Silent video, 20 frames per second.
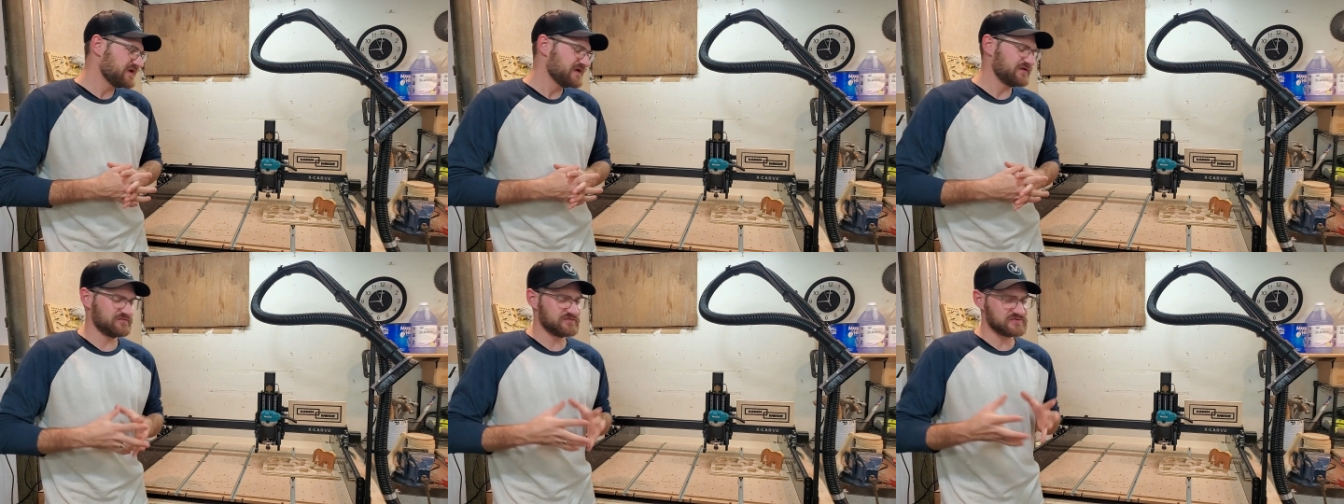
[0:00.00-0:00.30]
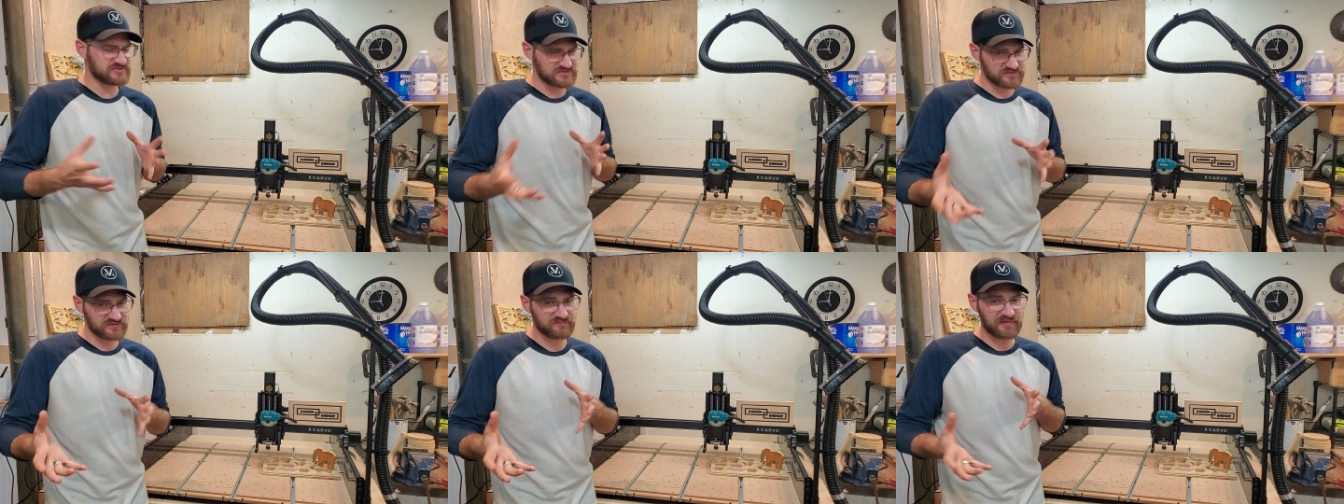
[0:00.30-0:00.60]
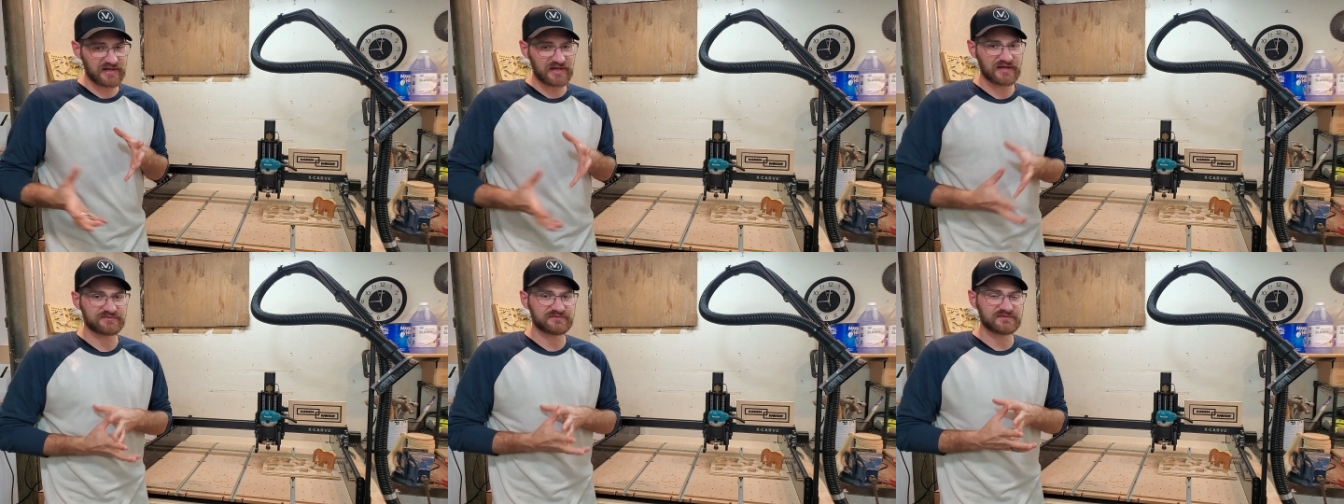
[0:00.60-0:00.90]
if you do the
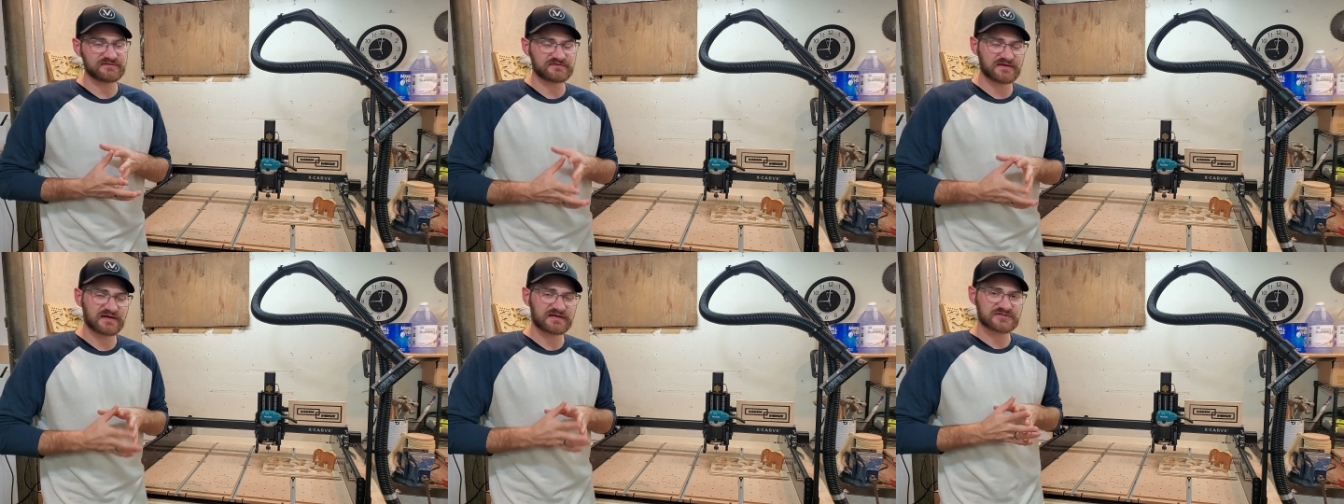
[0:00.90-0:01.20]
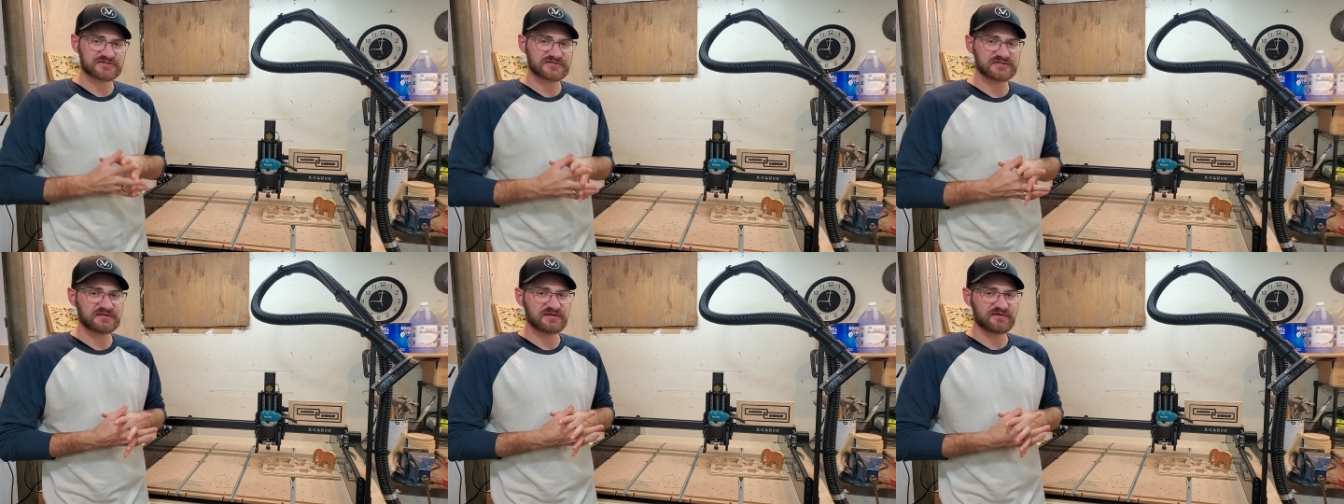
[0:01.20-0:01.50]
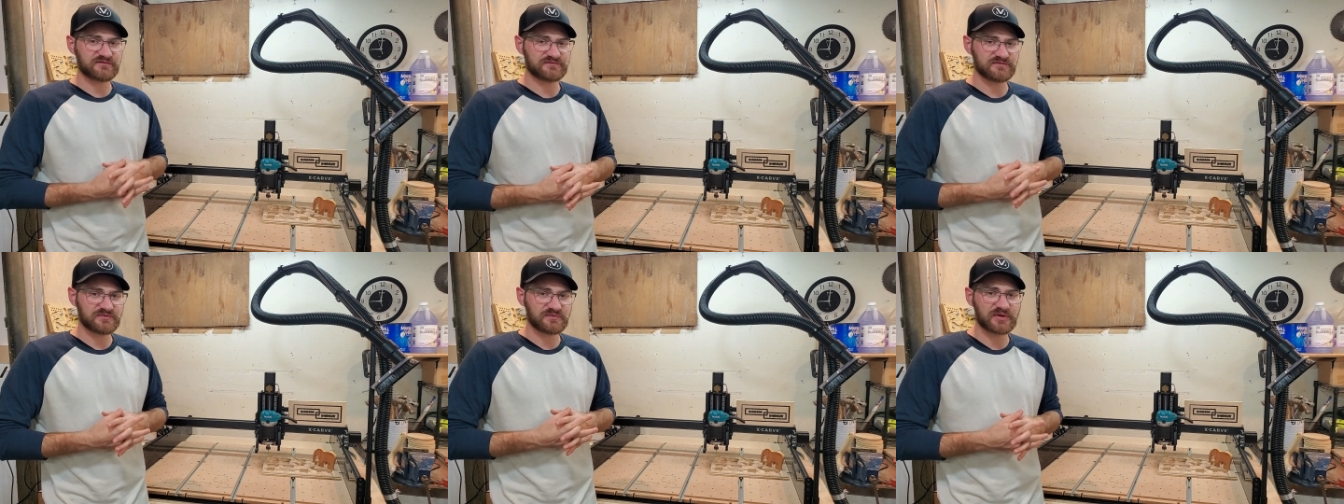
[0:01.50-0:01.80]
math, it's actually
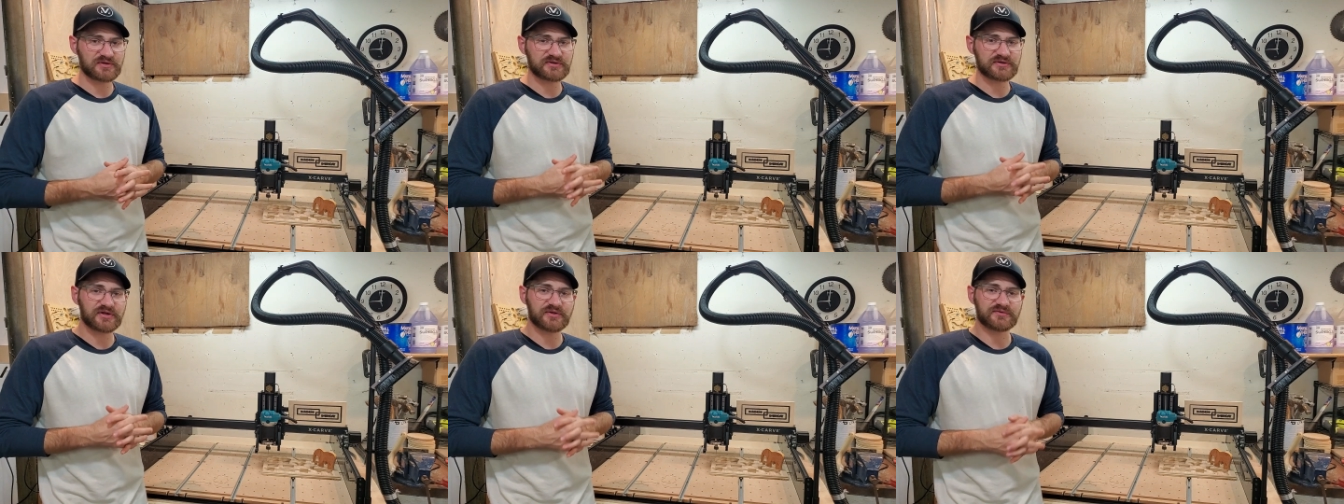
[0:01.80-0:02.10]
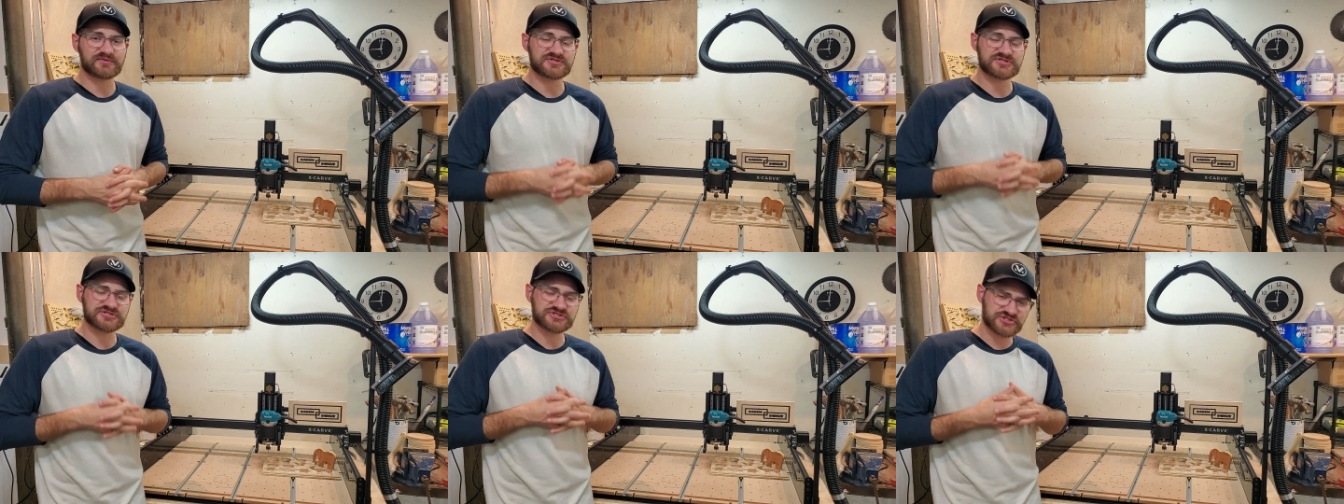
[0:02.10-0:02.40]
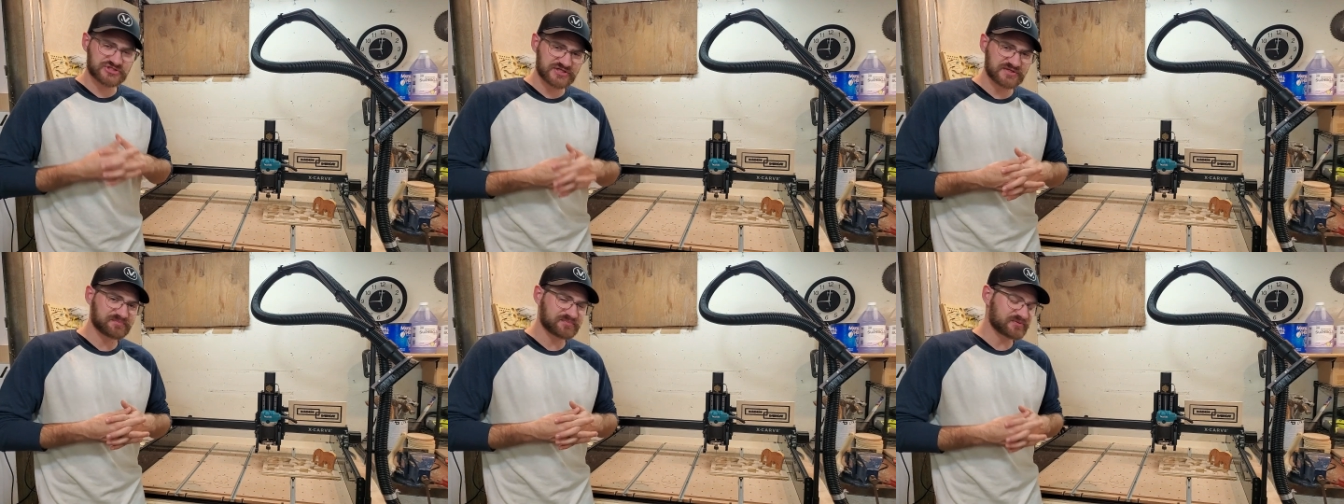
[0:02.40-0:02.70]
a few hundred dollars
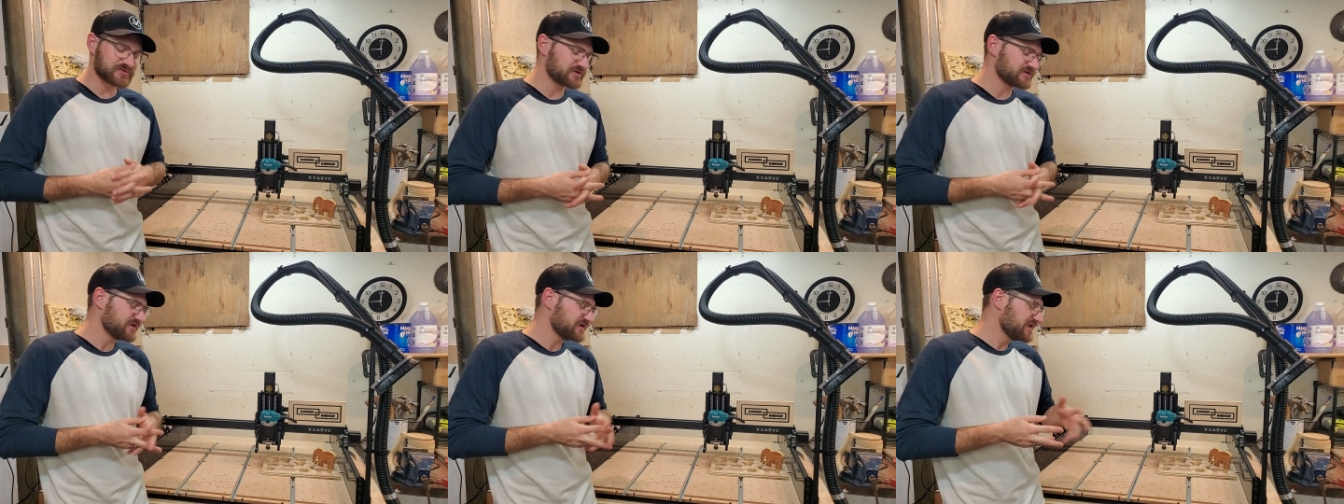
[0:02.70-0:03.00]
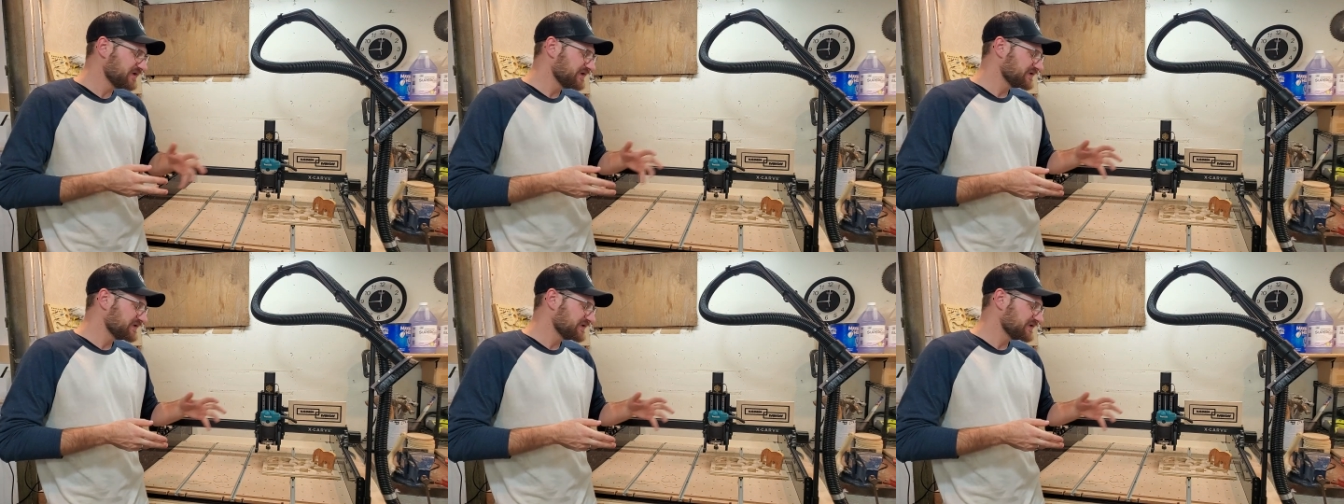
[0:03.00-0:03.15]
cheaper